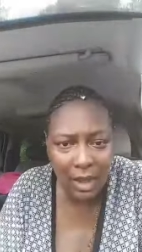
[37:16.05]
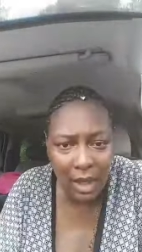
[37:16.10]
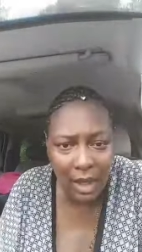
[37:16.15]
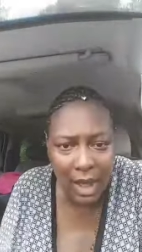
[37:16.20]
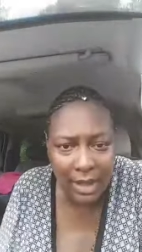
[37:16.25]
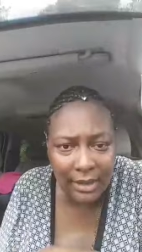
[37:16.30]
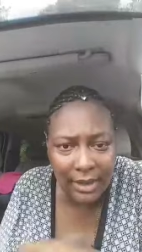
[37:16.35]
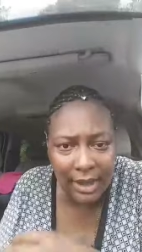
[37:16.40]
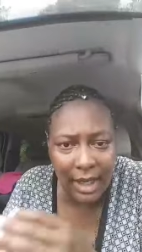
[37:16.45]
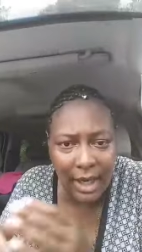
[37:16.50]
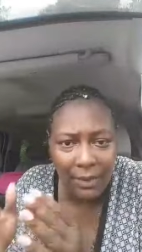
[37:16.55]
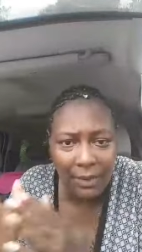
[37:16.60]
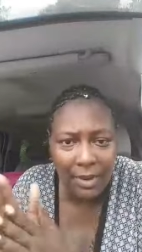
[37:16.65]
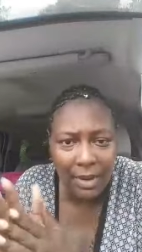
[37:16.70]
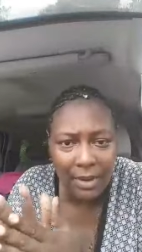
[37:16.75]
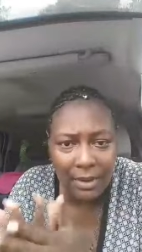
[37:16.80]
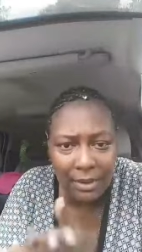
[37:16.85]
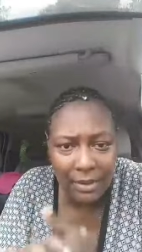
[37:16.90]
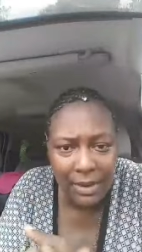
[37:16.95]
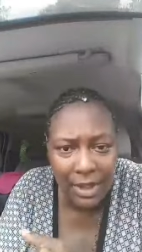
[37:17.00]
I got the air
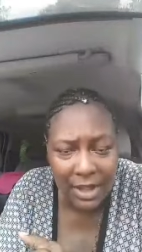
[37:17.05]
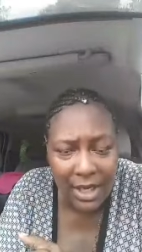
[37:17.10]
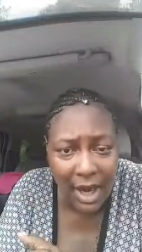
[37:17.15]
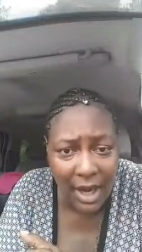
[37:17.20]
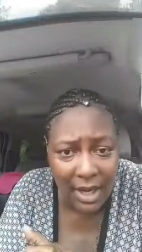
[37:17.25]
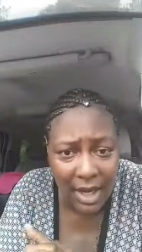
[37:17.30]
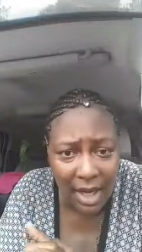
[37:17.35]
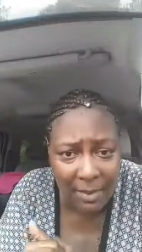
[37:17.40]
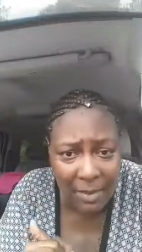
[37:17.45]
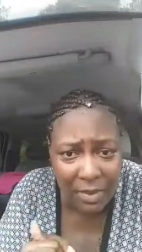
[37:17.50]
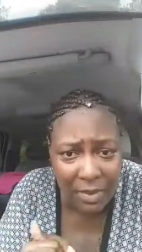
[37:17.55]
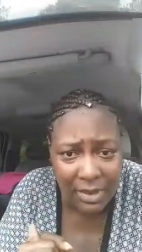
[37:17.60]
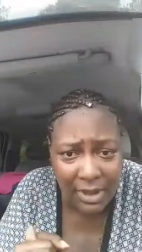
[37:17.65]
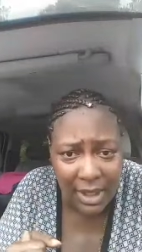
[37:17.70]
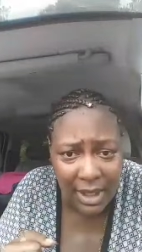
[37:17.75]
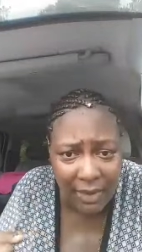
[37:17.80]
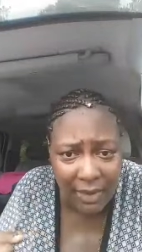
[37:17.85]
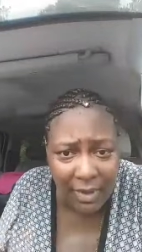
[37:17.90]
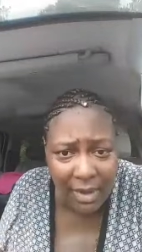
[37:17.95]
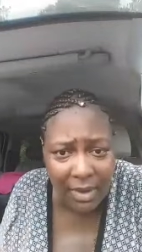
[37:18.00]
on. Can y'all hear me with
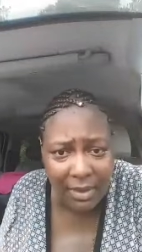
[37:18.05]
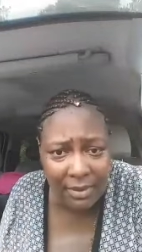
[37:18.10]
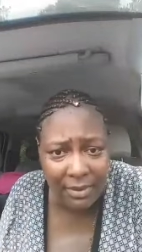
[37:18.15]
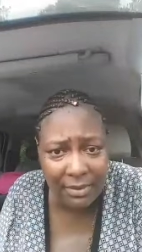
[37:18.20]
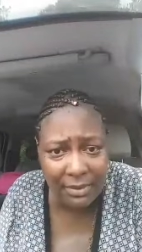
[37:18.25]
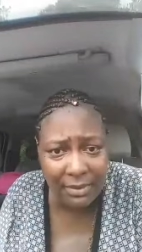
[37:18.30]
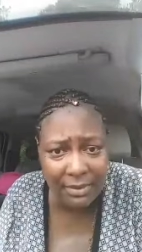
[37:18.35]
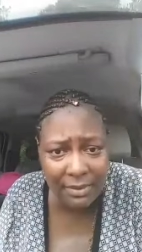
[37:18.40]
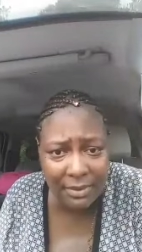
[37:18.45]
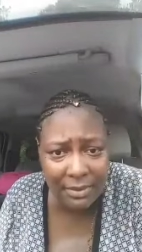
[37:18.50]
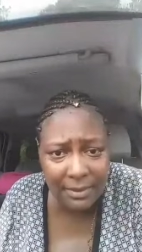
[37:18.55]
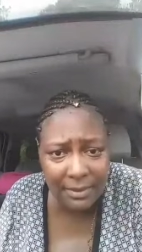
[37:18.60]
the air on?